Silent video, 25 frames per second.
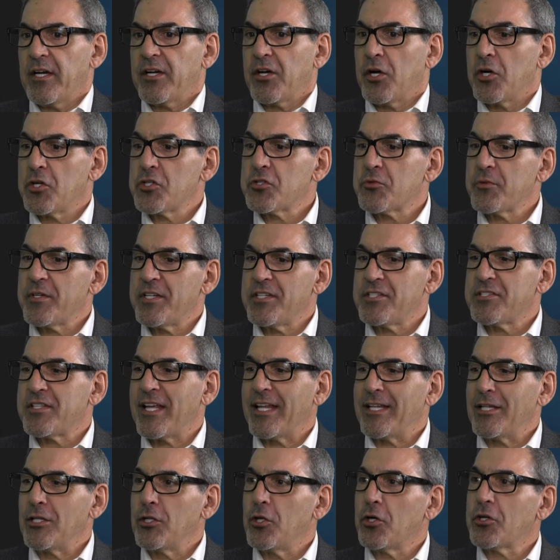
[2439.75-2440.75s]
Countries
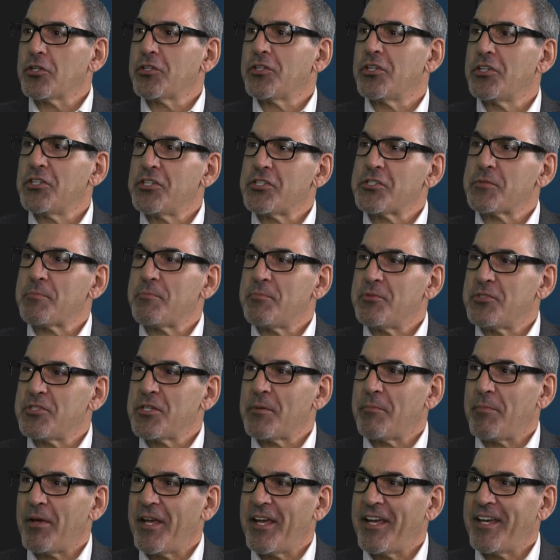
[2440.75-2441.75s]
that look to
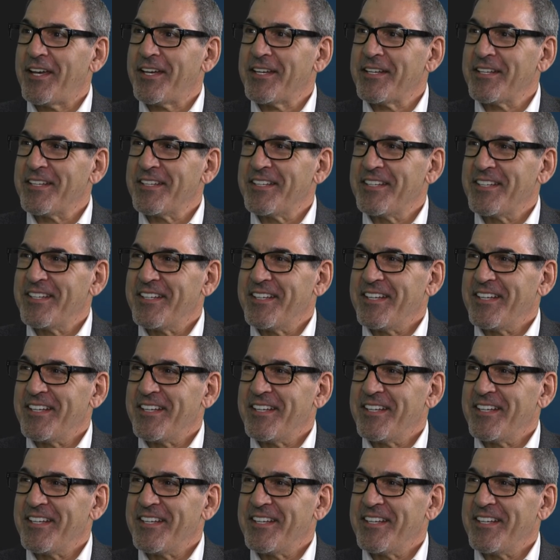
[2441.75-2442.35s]
Japan